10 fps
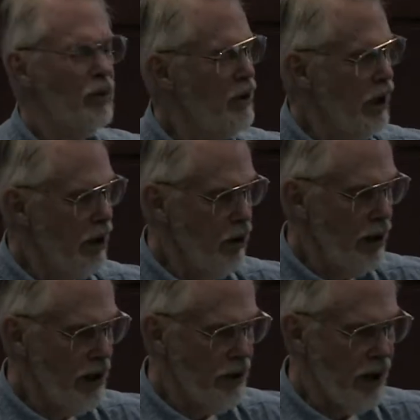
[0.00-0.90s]

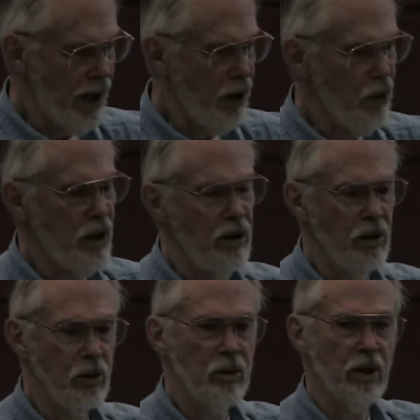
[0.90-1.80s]
and the guy would
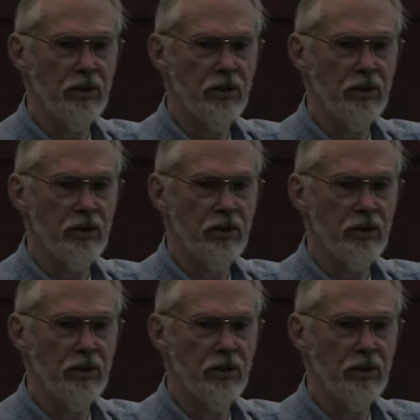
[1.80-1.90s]
do